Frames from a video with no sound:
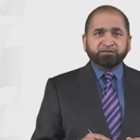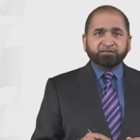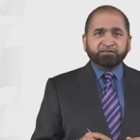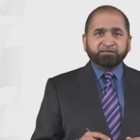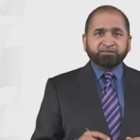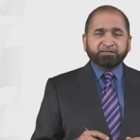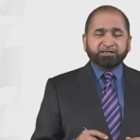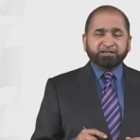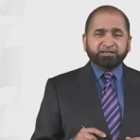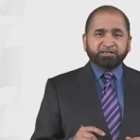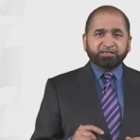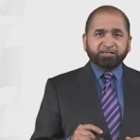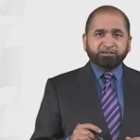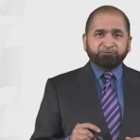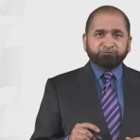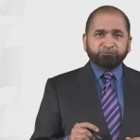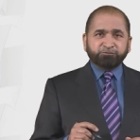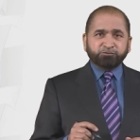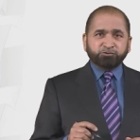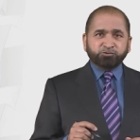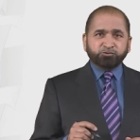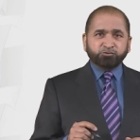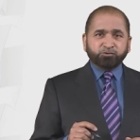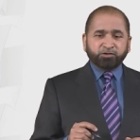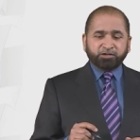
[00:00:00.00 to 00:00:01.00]
that if
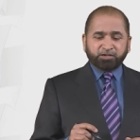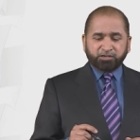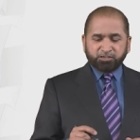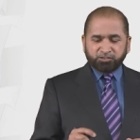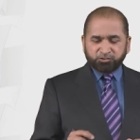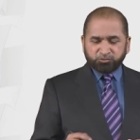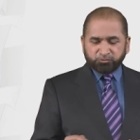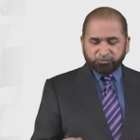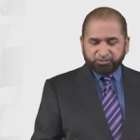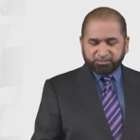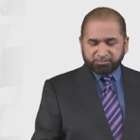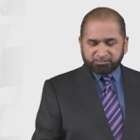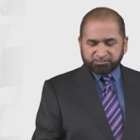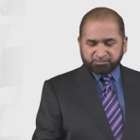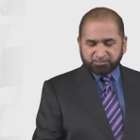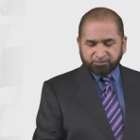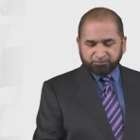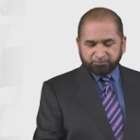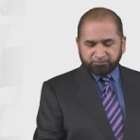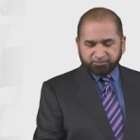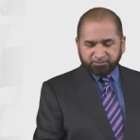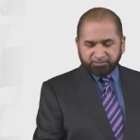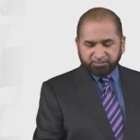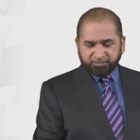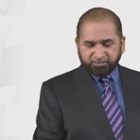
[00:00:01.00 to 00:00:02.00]
you are doing
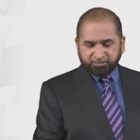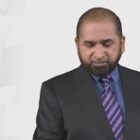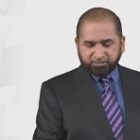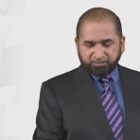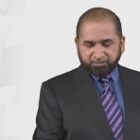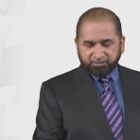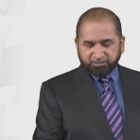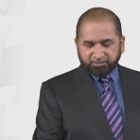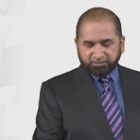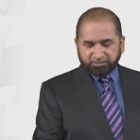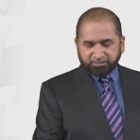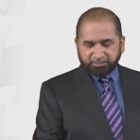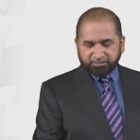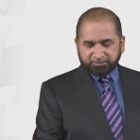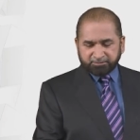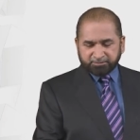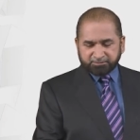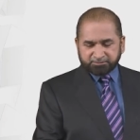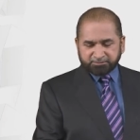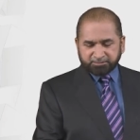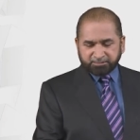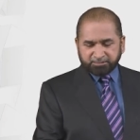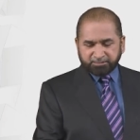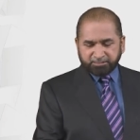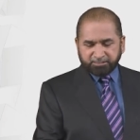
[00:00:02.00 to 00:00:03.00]
something like
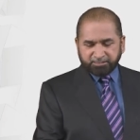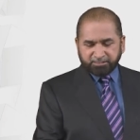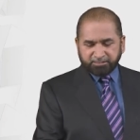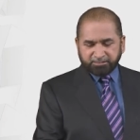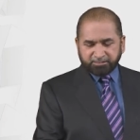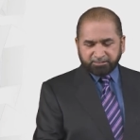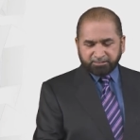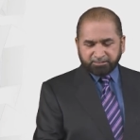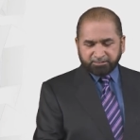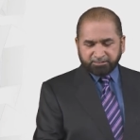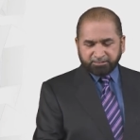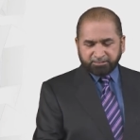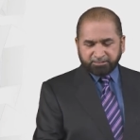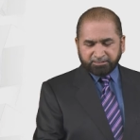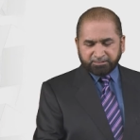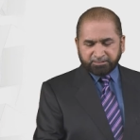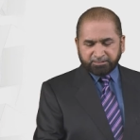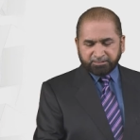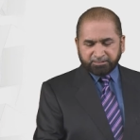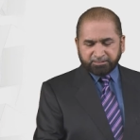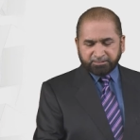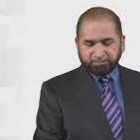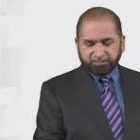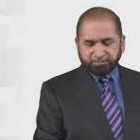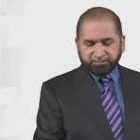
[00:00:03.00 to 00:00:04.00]
this again again
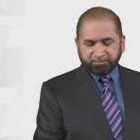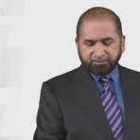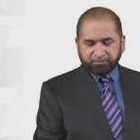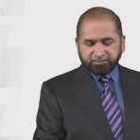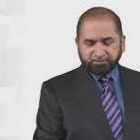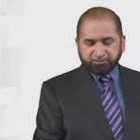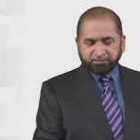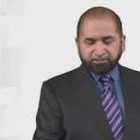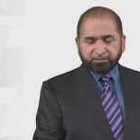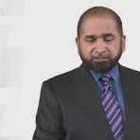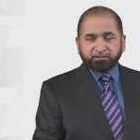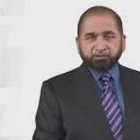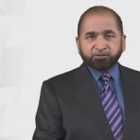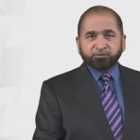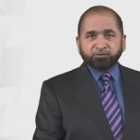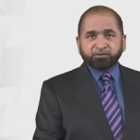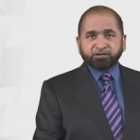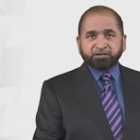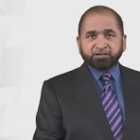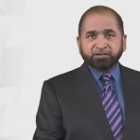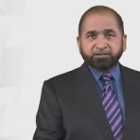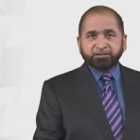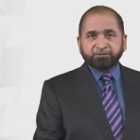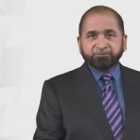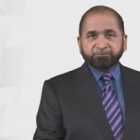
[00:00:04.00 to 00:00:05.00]
again
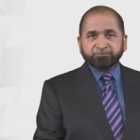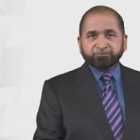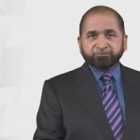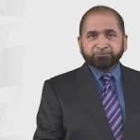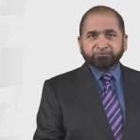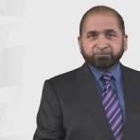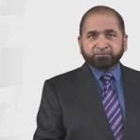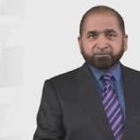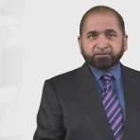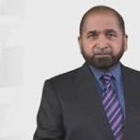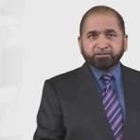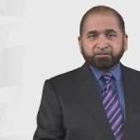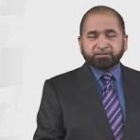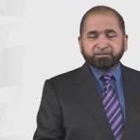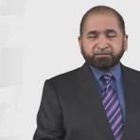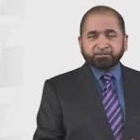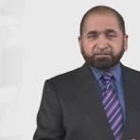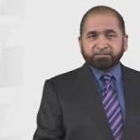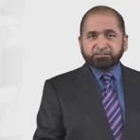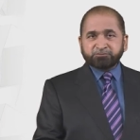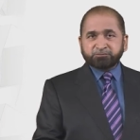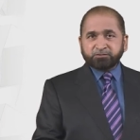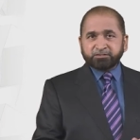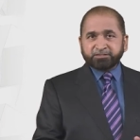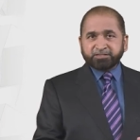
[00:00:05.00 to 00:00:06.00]
okay
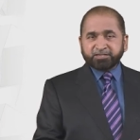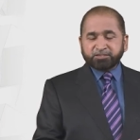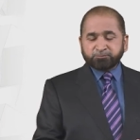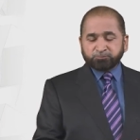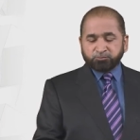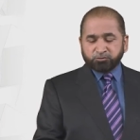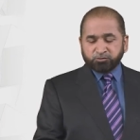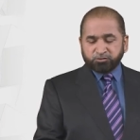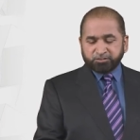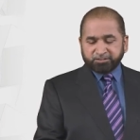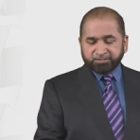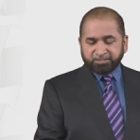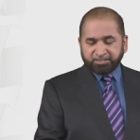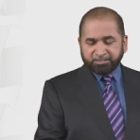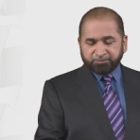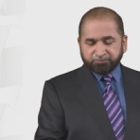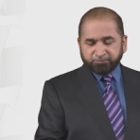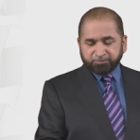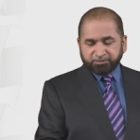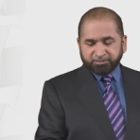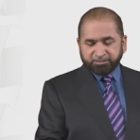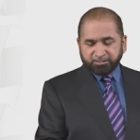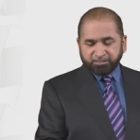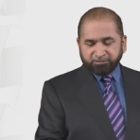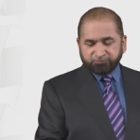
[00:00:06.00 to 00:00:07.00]
this will take more time
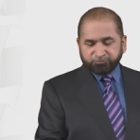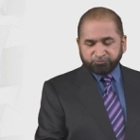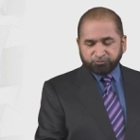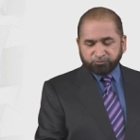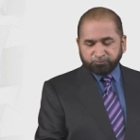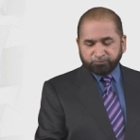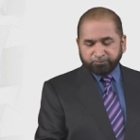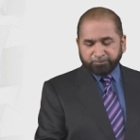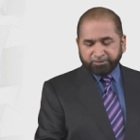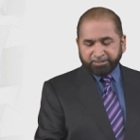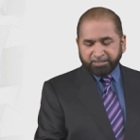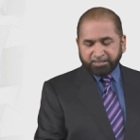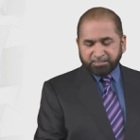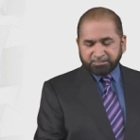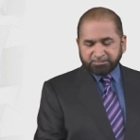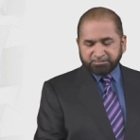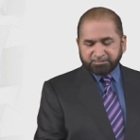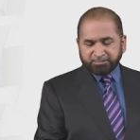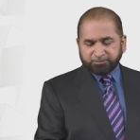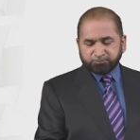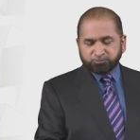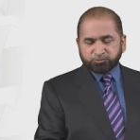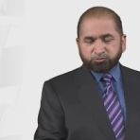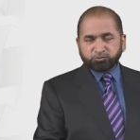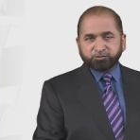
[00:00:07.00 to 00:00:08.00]
but if you batch
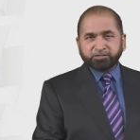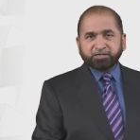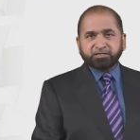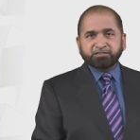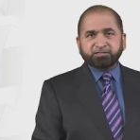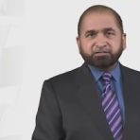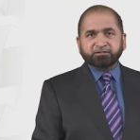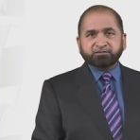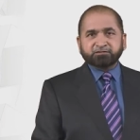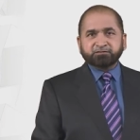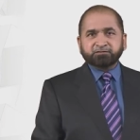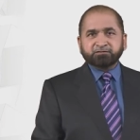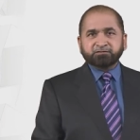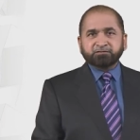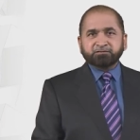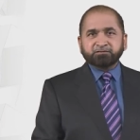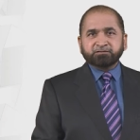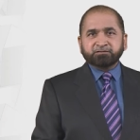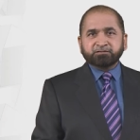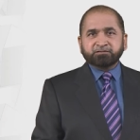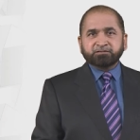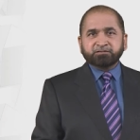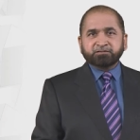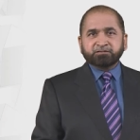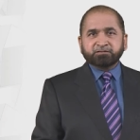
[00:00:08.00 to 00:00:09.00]
them together
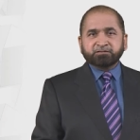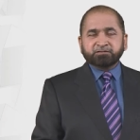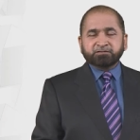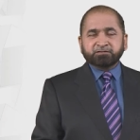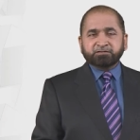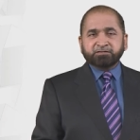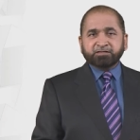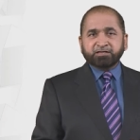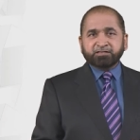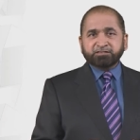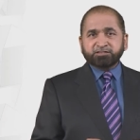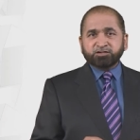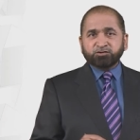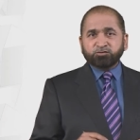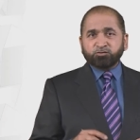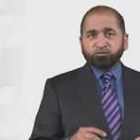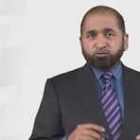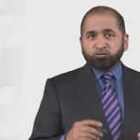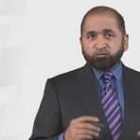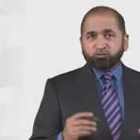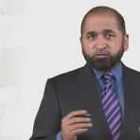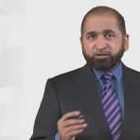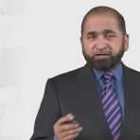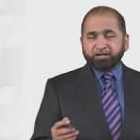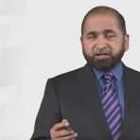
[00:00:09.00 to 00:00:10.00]
then the
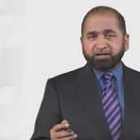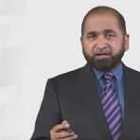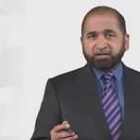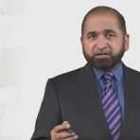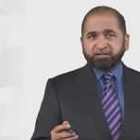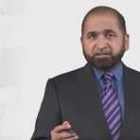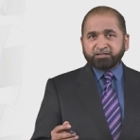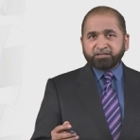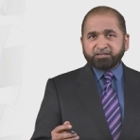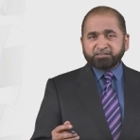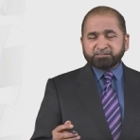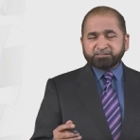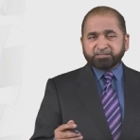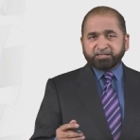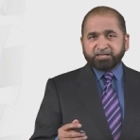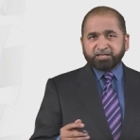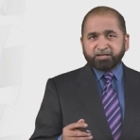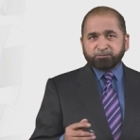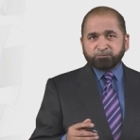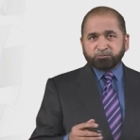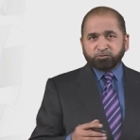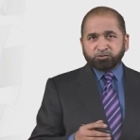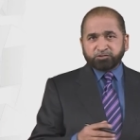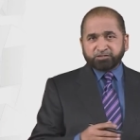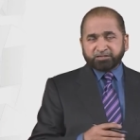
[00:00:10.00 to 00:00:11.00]
overhead is
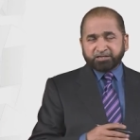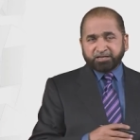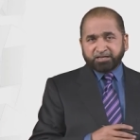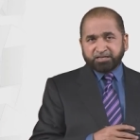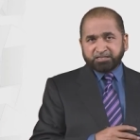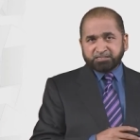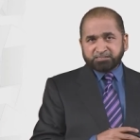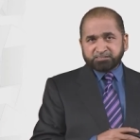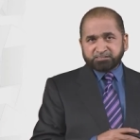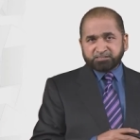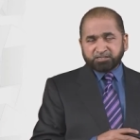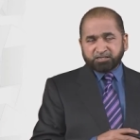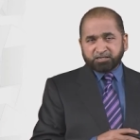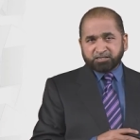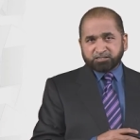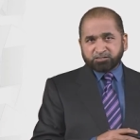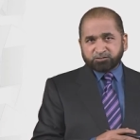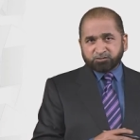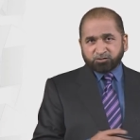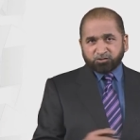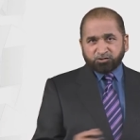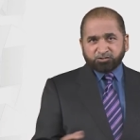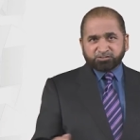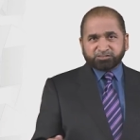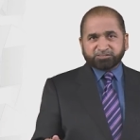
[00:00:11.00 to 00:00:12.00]
amortized
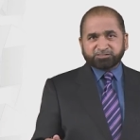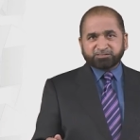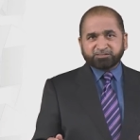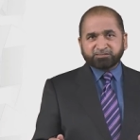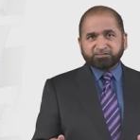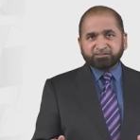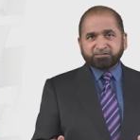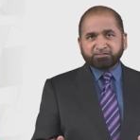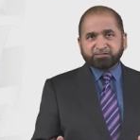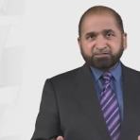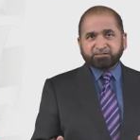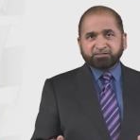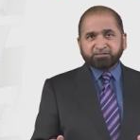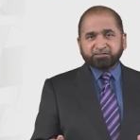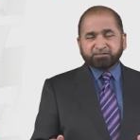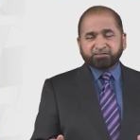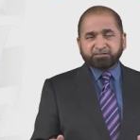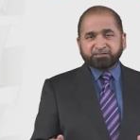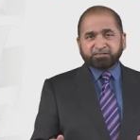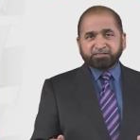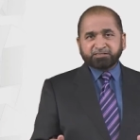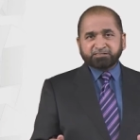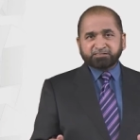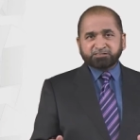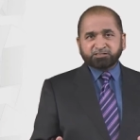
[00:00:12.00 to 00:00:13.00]
across
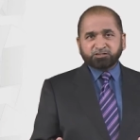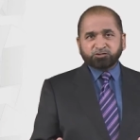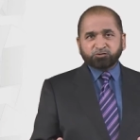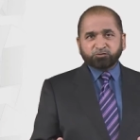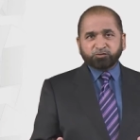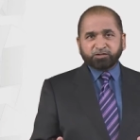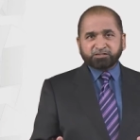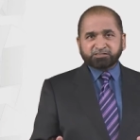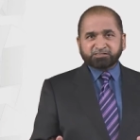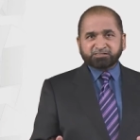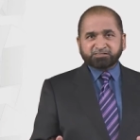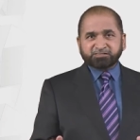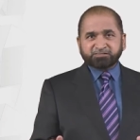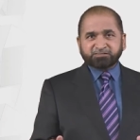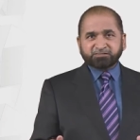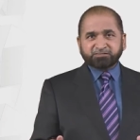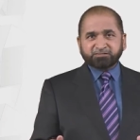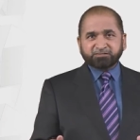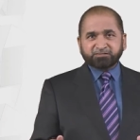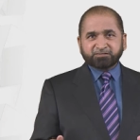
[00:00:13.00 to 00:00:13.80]
these requests